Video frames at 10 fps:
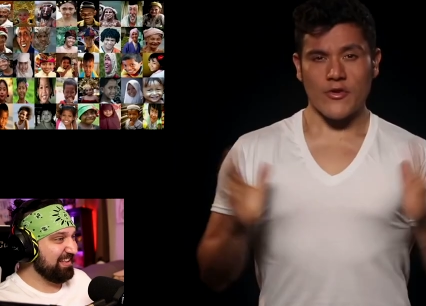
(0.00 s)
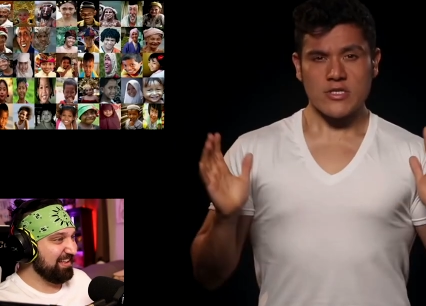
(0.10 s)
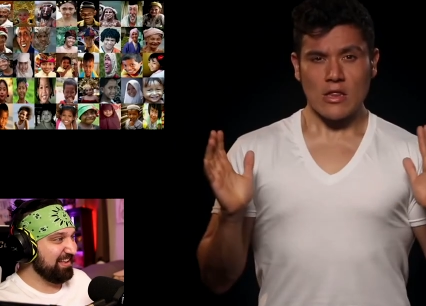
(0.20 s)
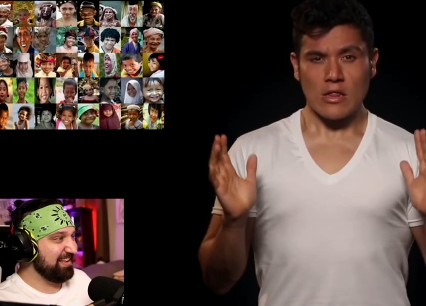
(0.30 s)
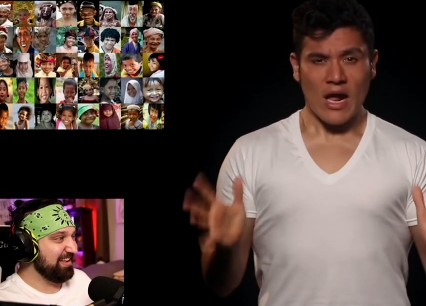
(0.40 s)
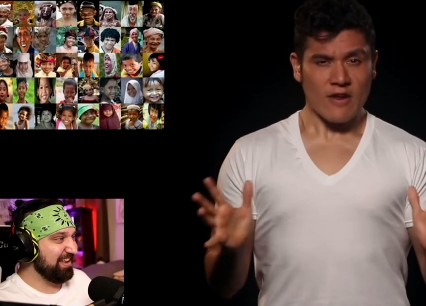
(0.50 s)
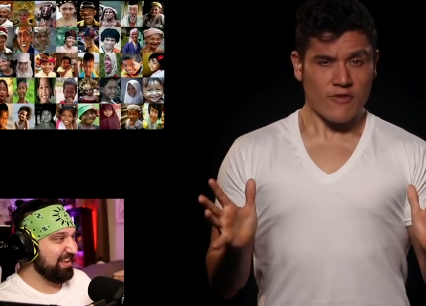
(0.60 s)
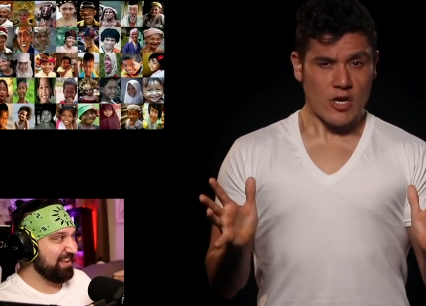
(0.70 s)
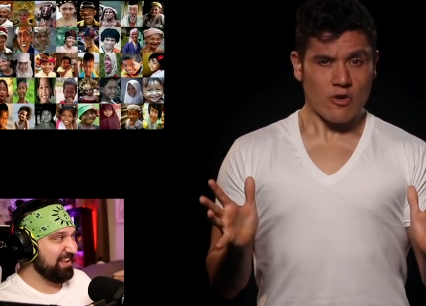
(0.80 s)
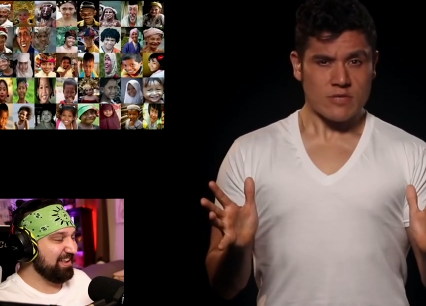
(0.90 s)
Speaker 1: there's a lot of
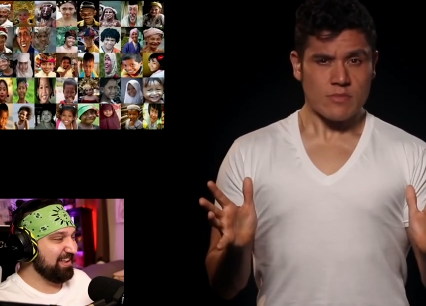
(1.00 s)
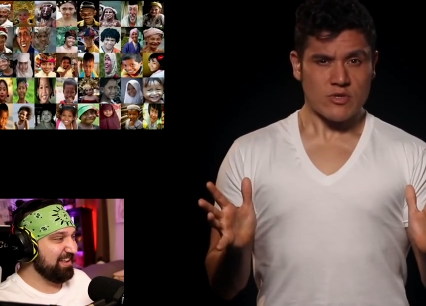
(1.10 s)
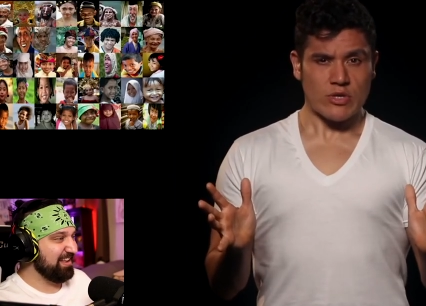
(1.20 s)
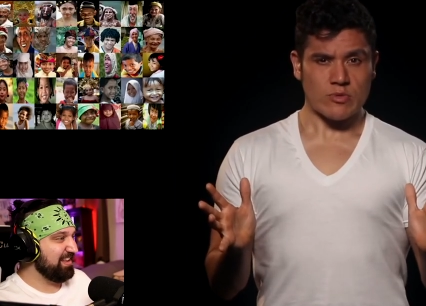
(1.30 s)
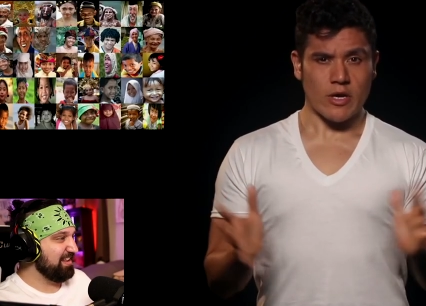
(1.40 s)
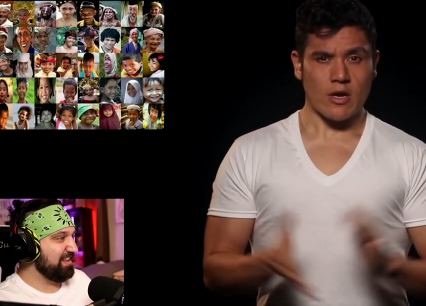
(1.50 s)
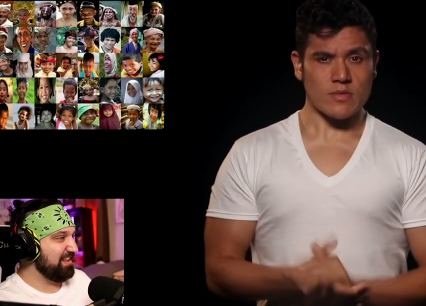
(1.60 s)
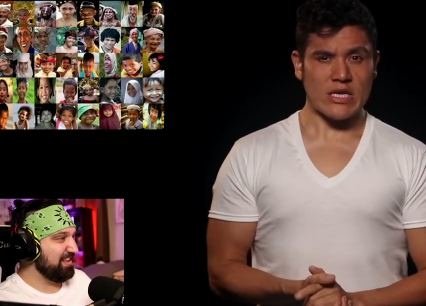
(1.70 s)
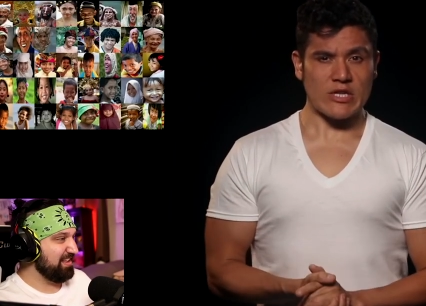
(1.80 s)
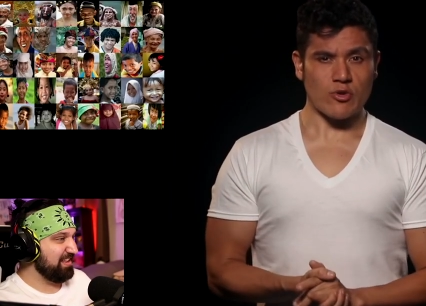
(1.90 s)
curious mysteries when it comes
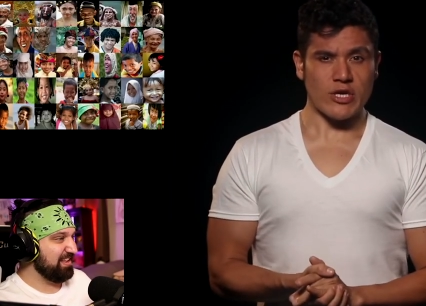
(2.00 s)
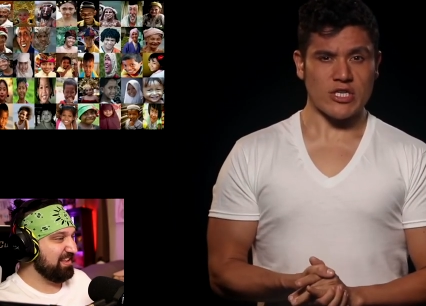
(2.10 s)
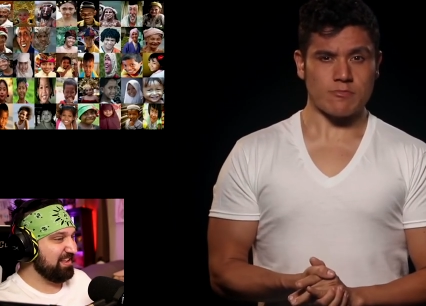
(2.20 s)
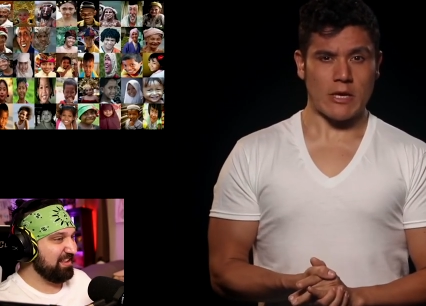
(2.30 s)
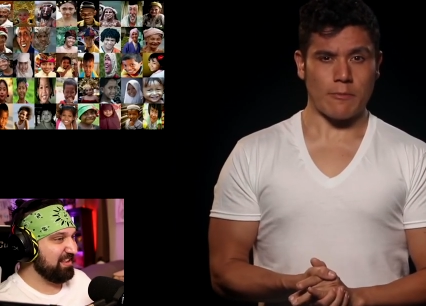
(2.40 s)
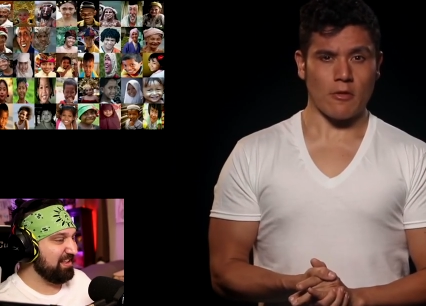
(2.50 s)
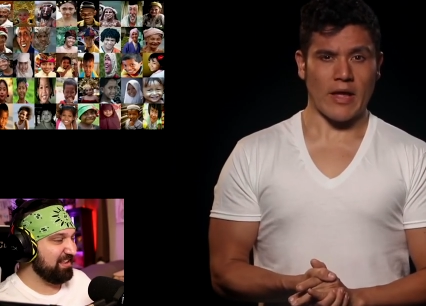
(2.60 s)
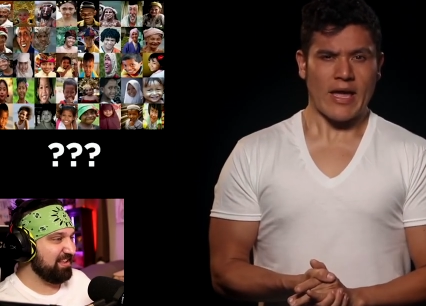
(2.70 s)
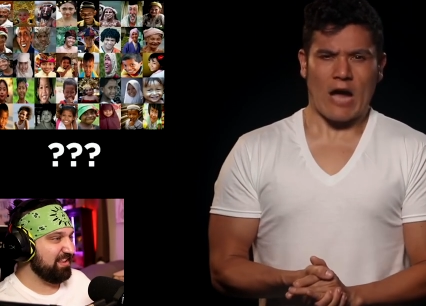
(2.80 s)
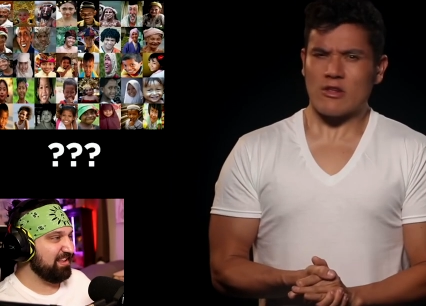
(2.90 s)
to Indonesia's people,
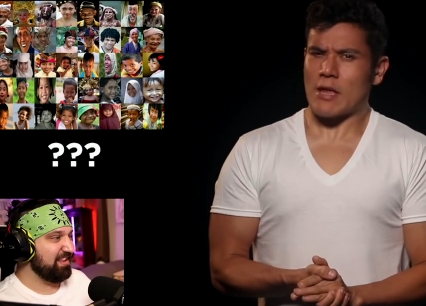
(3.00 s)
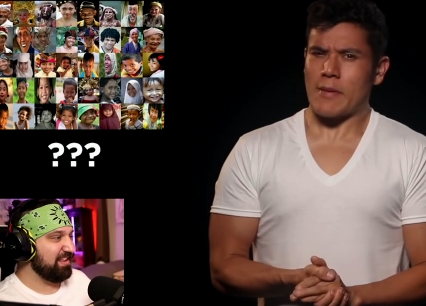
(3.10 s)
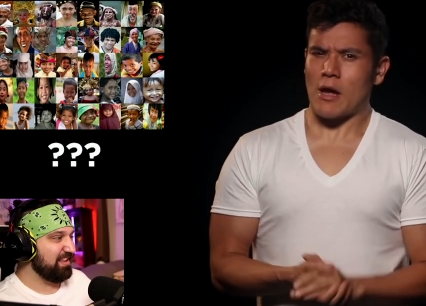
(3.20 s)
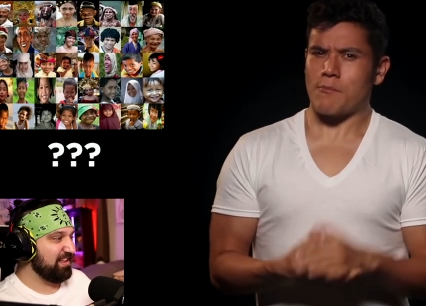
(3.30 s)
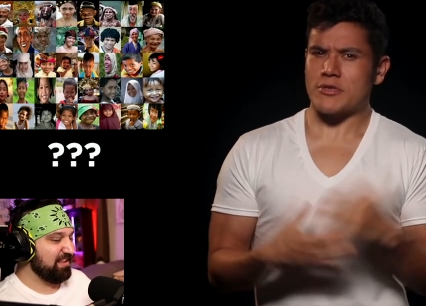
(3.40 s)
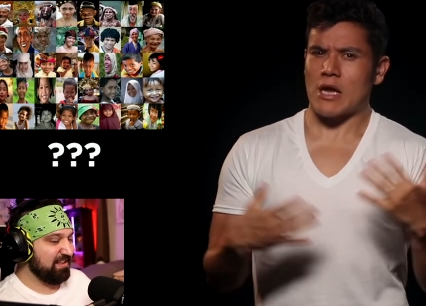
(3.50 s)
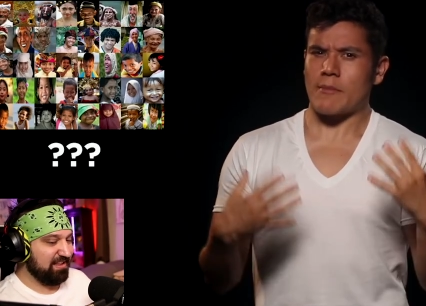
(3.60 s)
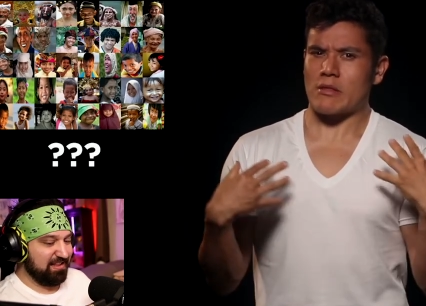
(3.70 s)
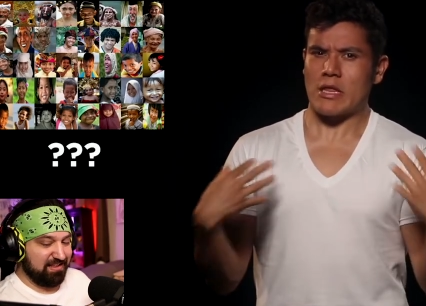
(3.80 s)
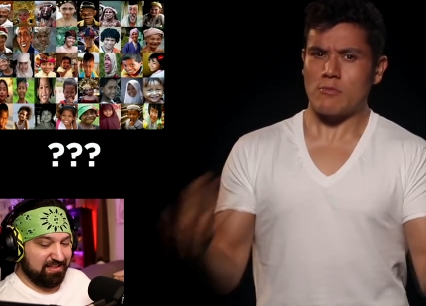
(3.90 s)
like how did they become
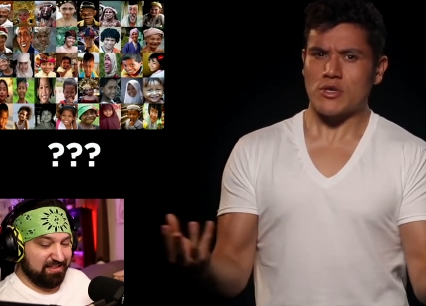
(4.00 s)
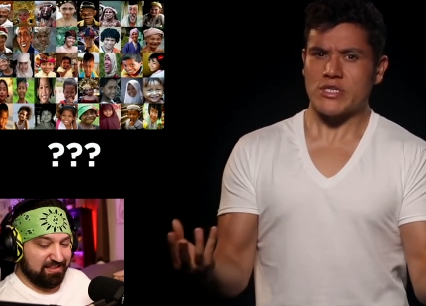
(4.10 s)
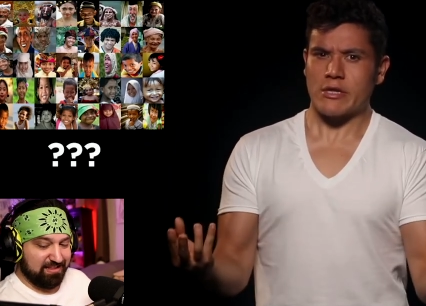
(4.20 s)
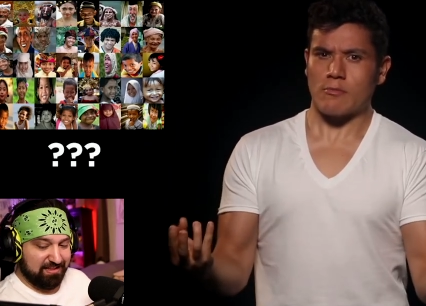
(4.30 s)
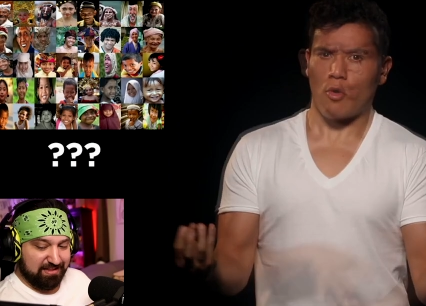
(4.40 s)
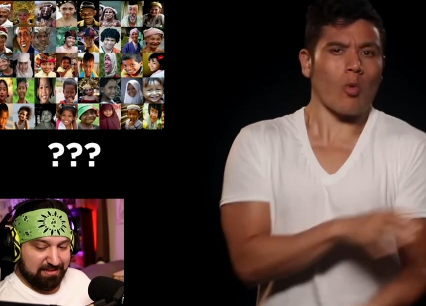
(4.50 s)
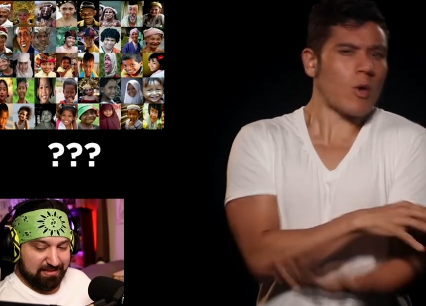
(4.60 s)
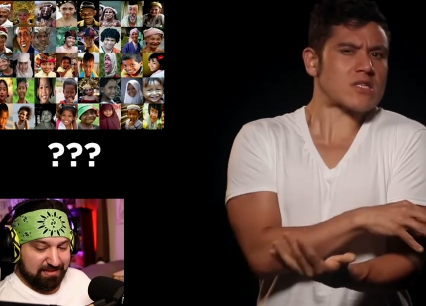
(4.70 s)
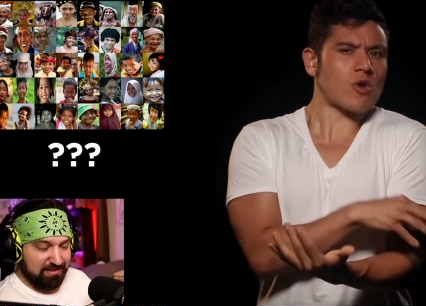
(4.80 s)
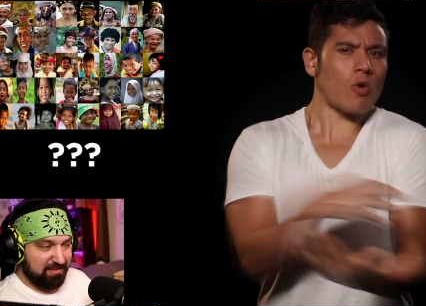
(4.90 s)
predominantly Muslim, or
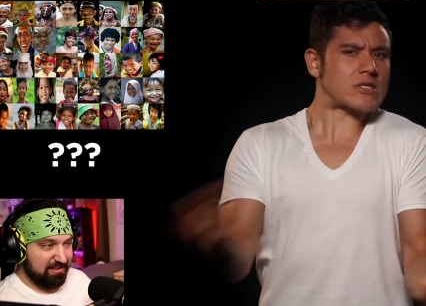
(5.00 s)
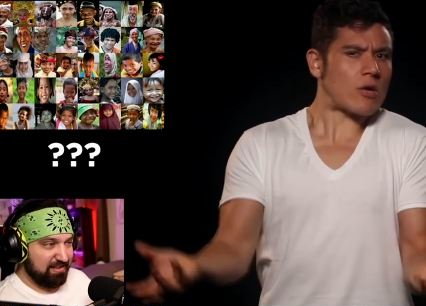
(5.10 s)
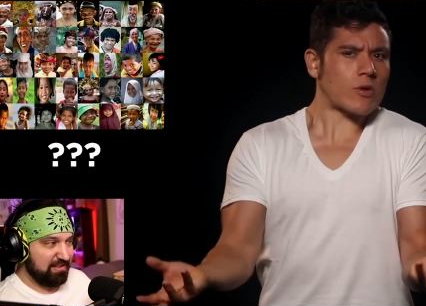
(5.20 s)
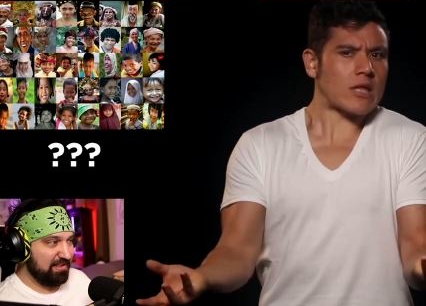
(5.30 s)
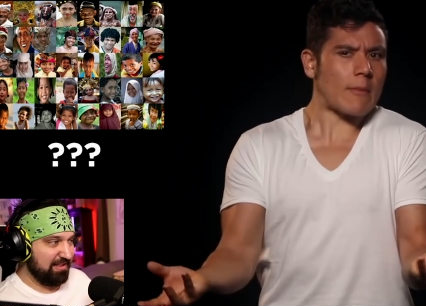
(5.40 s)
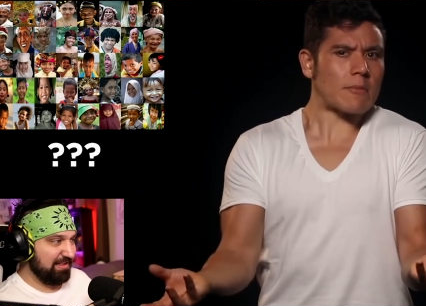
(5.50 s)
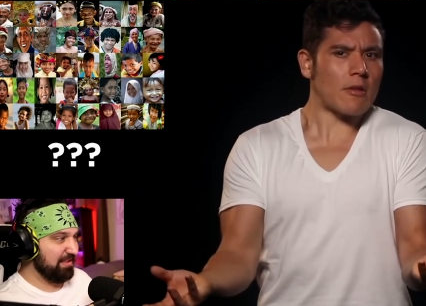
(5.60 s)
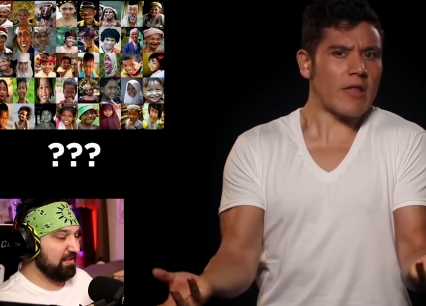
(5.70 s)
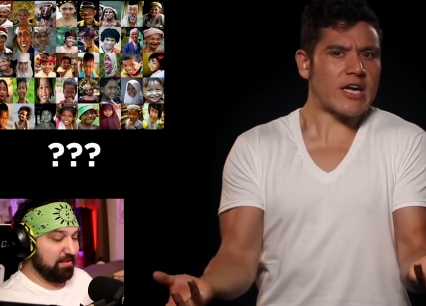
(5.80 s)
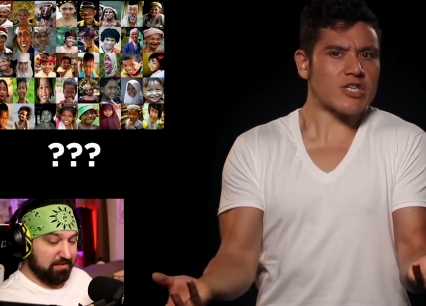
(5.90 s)
what's the whole deal with them in
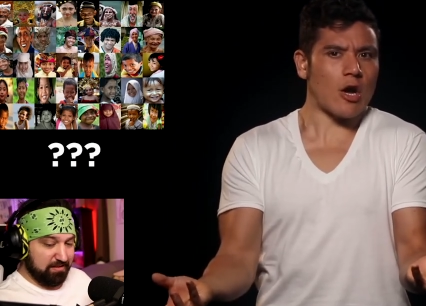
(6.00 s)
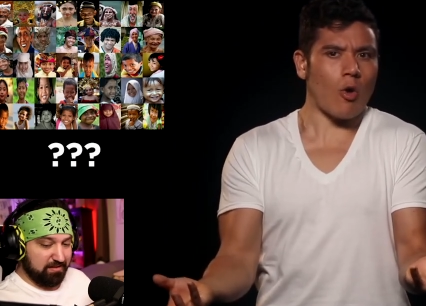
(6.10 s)
Malaysia,